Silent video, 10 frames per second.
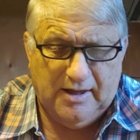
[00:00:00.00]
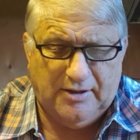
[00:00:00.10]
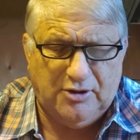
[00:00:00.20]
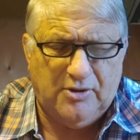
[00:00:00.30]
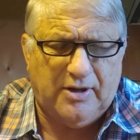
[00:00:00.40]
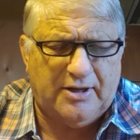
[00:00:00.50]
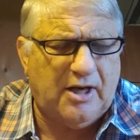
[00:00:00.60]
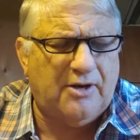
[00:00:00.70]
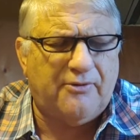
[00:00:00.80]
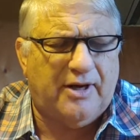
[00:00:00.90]
And you know, I
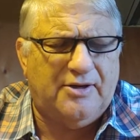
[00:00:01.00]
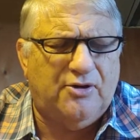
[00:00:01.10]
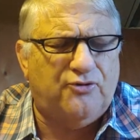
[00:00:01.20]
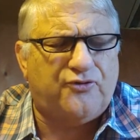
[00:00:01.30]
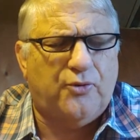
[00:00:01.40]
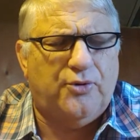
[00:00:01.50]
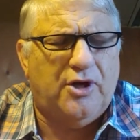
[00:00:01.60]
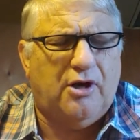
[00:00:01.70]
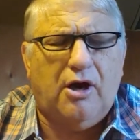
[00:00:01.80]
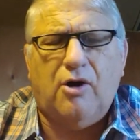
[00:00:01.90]
got great news for
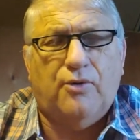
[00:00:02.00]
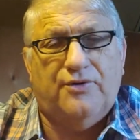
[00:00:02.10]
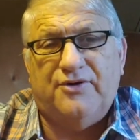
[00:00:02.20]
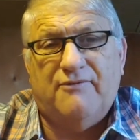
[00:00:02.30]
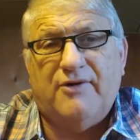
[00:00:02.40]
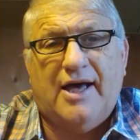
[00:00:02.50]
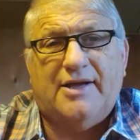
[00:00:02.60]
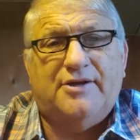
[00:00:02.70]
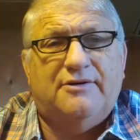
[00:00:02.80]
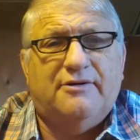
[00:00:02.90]
you. Always
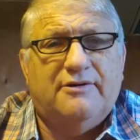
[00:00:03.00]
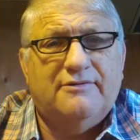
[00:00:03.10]
invited.